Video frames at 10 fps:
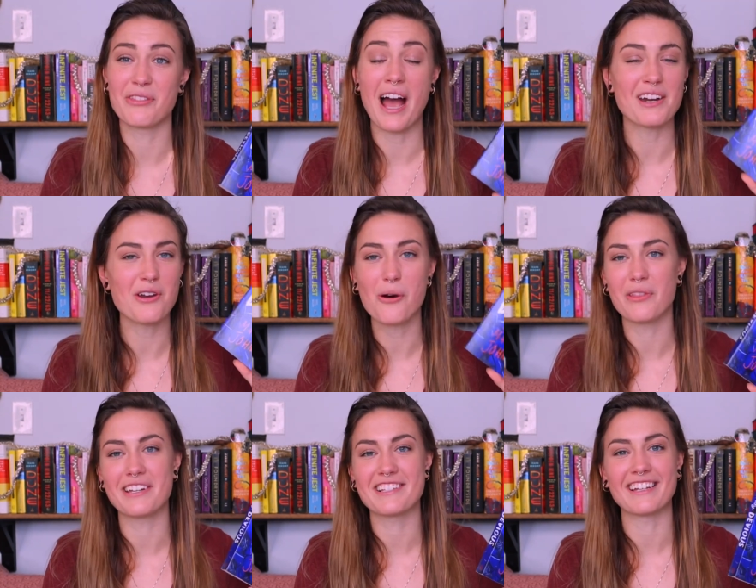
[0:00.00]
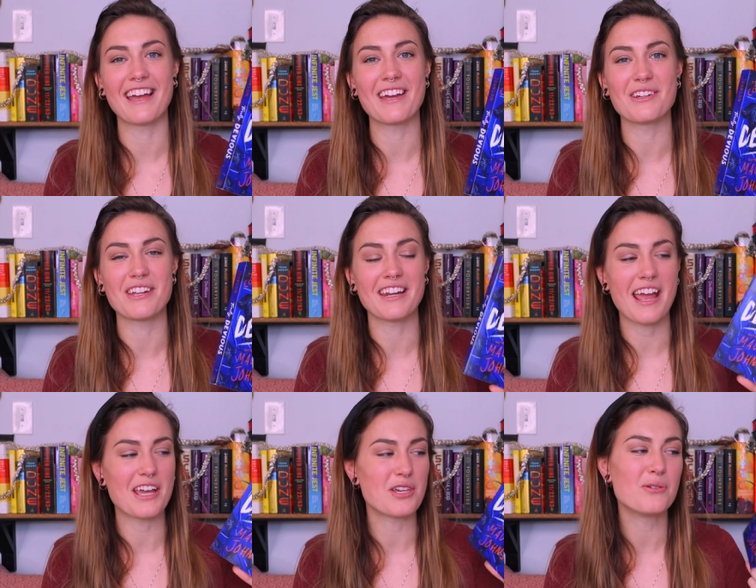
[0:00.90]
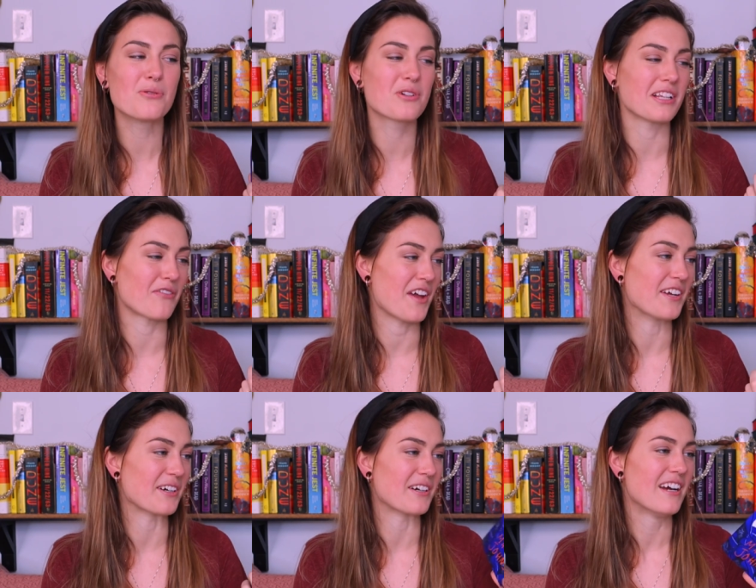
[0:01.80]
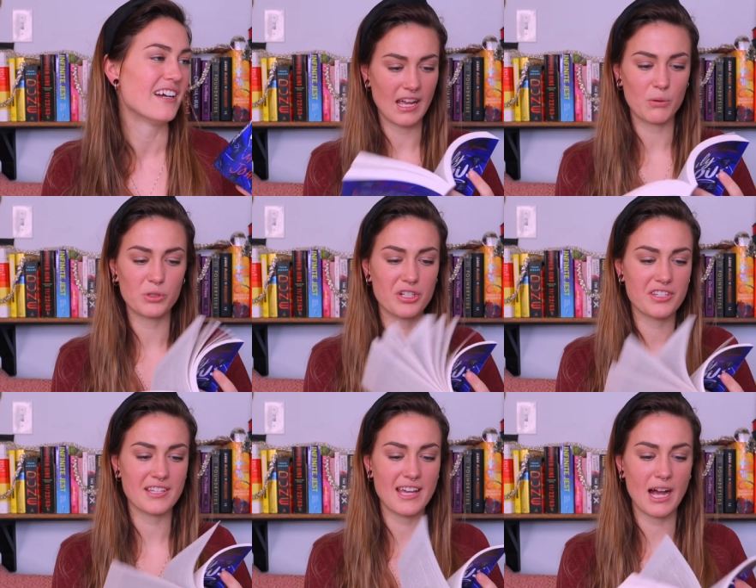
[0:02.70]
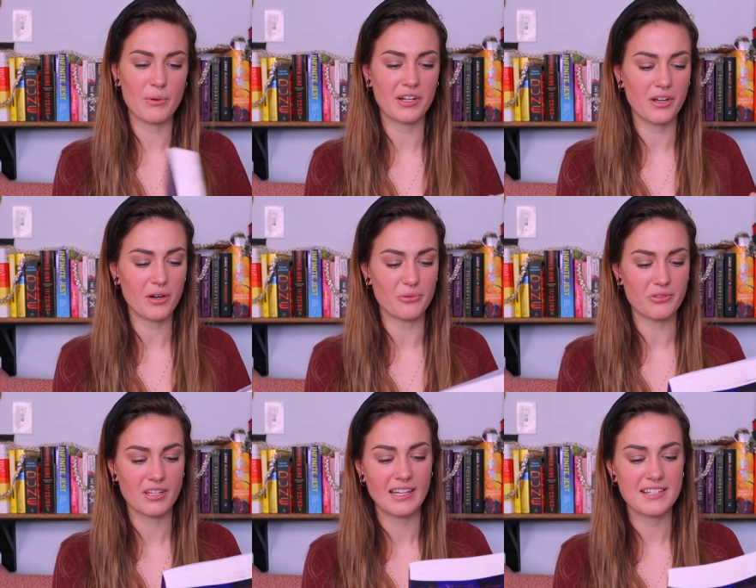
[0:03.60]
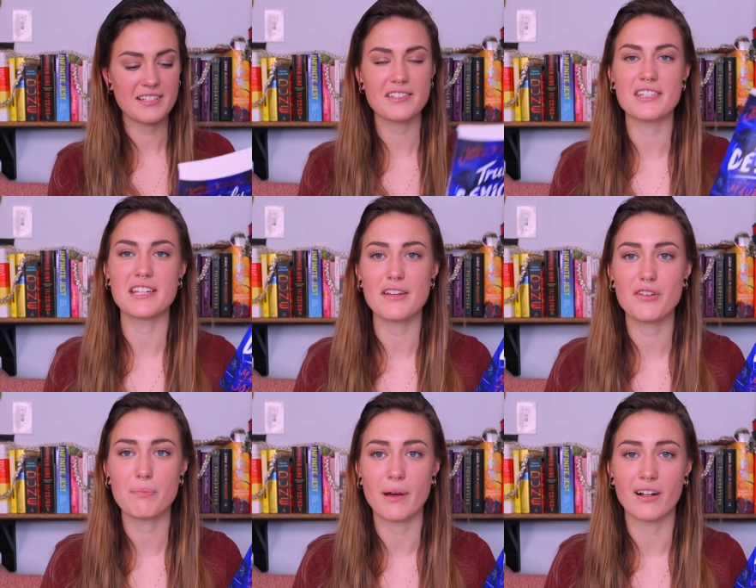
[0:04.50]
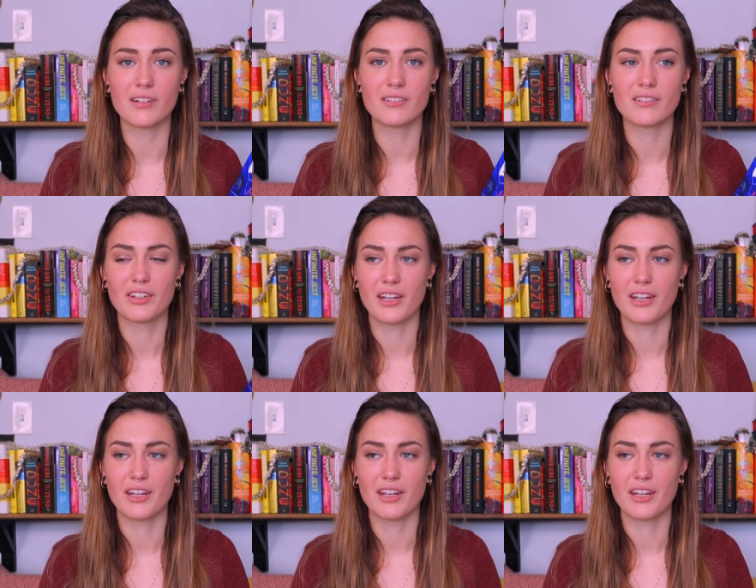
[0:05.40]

I know that it's gonna end in a huge cliffhanger, and we'll just see how it goes. Isn't Stevie Bell the